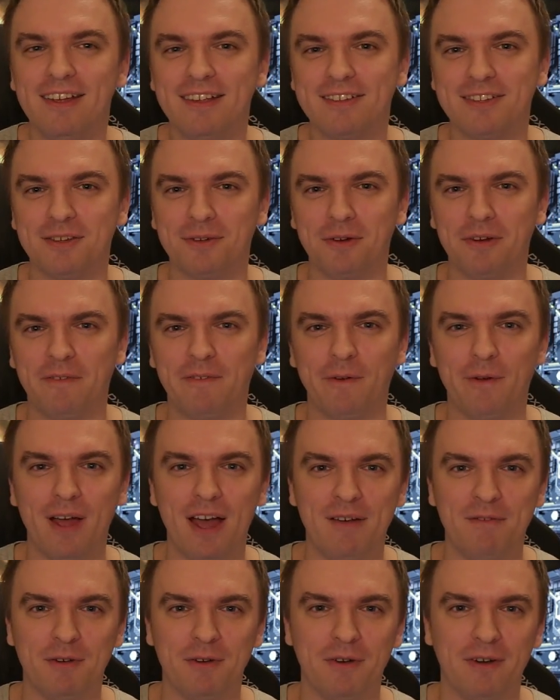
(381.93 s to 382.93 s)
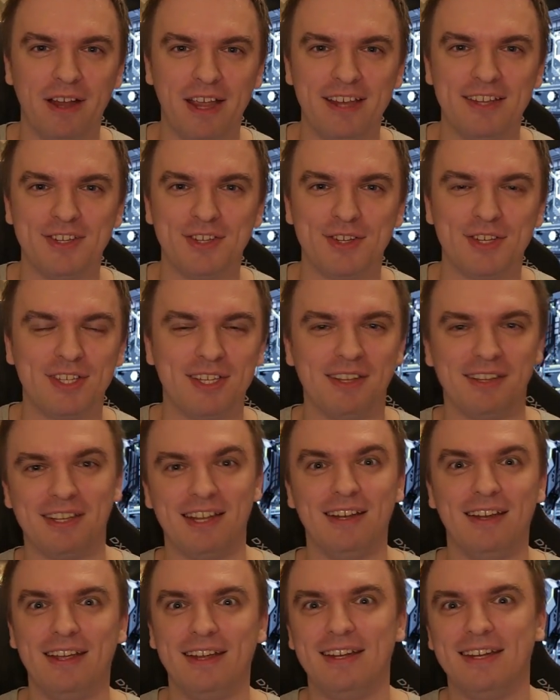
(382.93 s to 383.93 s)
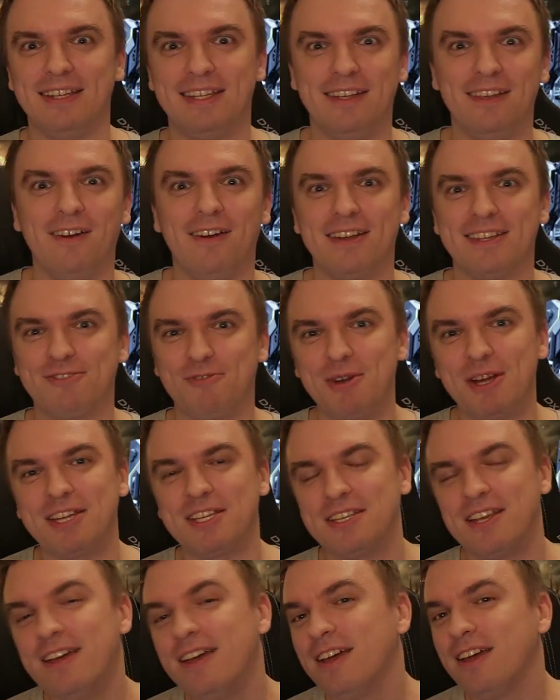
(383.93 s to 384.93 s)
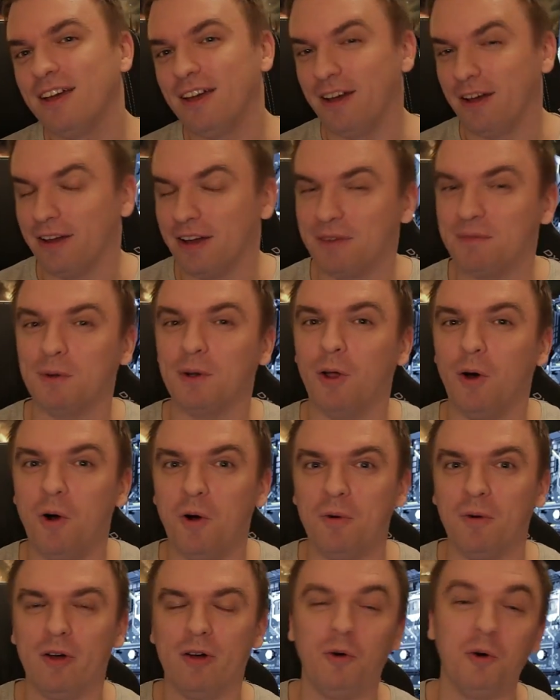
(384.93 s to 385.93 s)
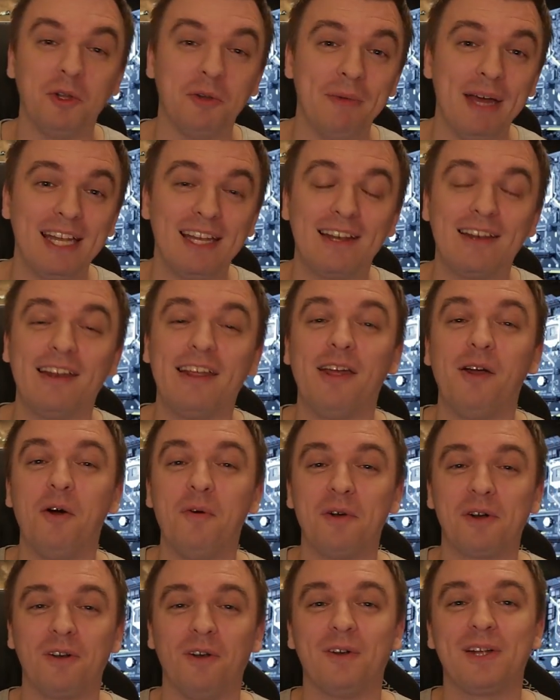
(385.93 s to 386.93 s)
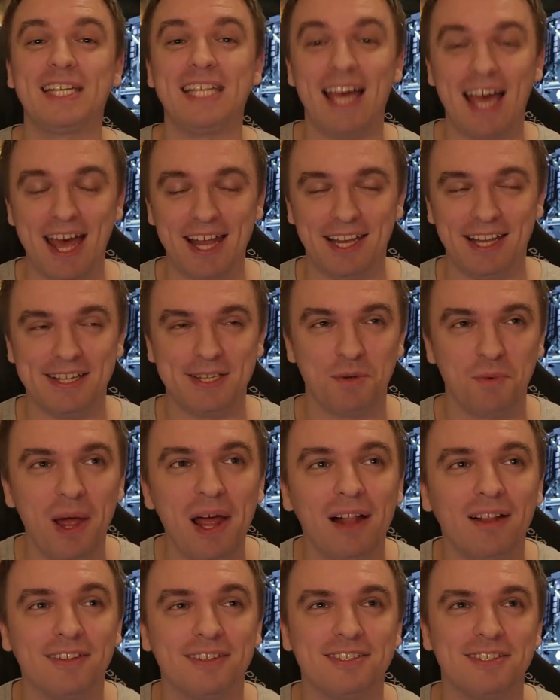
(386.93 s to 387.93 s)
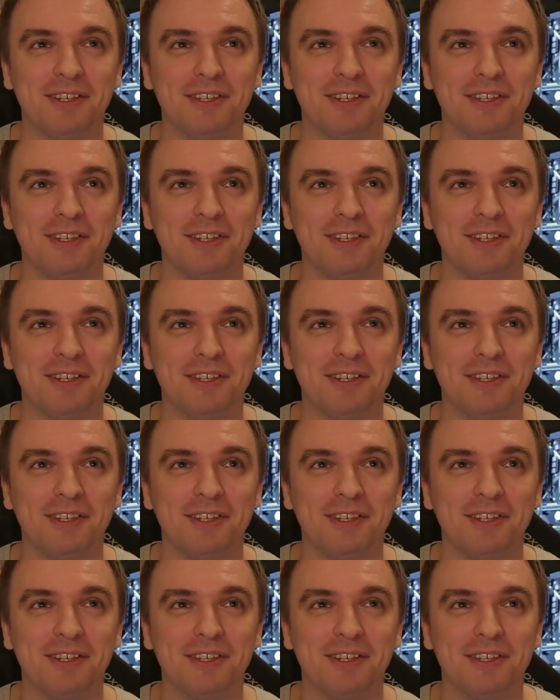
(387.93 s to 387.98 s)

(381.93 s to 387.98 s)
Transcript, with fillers: So if you have your Asus 1080 uh, Ti Strix, uh, it will automatically overclock that as well.